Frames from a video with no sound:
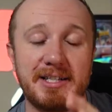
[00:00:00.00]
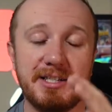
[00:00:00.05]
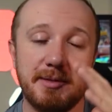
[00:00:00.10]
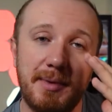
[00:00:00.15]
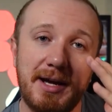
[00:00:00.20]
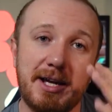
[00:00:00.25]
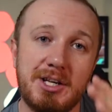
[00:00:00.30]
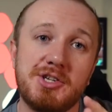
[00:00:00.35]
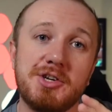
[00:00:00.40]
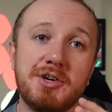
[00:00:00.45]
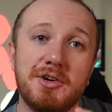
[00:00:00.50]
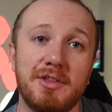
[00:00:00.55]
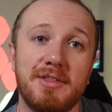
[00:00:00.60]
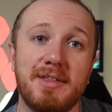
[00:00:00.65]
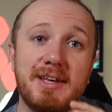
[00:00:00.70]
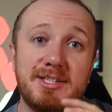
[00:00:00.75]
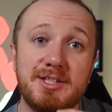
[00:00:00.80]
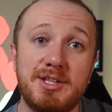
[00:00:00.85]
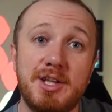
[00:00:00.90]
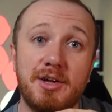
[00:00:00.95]
to make sure that
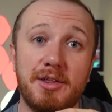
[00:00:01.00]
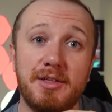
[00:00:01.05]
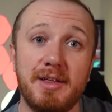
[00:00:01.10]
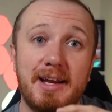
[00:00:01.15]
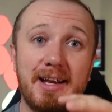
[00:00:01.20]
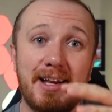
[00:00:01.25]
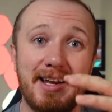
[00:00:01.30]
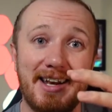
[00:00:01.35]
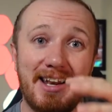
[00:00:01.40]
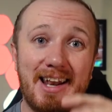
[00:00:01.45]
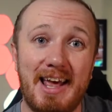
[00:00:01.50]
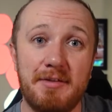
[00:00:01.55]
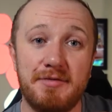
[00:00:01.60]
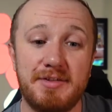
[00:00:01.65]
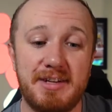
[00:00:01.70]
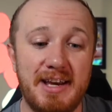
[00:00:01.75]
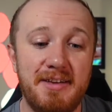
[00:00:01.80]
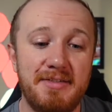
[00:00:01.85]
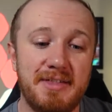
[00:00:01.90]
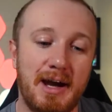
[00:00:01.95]
there's nothing
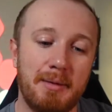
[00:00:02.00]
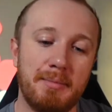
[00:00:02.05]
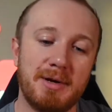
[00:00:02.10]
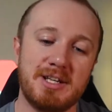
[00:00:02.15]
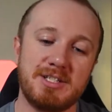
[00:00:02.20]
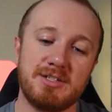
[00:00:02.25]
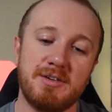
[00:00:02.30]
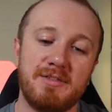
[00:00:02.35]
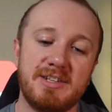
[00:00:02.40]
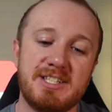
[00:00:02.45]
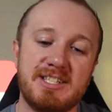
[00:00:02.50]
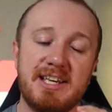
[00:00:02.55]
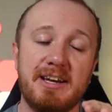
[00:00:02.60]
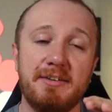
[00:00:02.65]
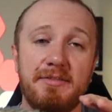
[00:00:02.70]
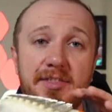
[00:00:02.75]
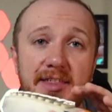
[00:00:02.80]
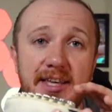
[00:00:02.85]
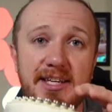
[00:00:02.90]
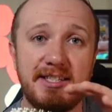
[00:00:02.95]
left in that, because obviously
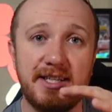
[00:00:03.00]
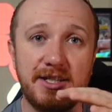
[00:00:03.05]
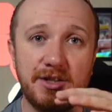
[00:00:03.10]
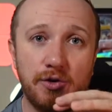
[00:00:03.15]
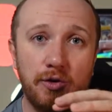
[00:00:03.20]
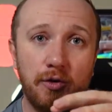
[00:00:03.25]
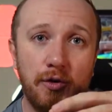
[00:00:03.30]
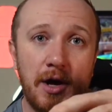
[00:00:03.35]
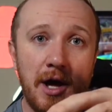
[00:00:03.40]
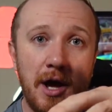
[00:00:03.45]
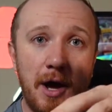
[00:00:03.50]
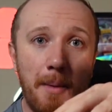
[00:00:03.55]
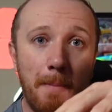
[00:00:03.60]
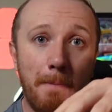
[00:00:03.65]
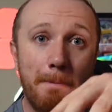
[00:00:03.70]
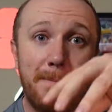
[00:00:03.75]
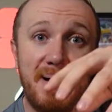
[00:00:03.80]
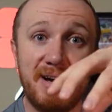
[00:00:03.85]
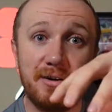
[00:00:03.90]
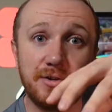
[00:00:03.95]
if this is all
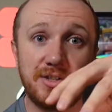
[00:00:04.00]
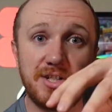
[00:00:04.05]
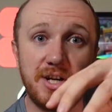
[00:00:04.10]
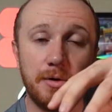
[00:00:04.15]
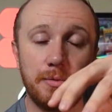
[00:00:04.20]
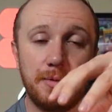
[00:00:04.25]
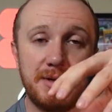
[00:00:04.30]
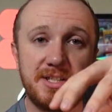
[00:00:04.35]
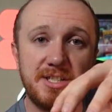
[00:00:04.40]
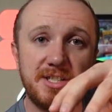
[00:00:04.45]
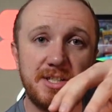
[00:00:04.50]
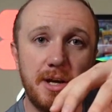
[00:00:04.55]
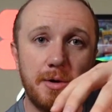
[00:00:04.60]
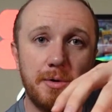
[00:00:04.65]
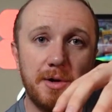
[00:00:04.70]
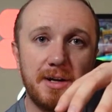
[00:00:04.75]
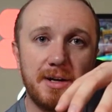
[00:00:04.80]
built up with snow and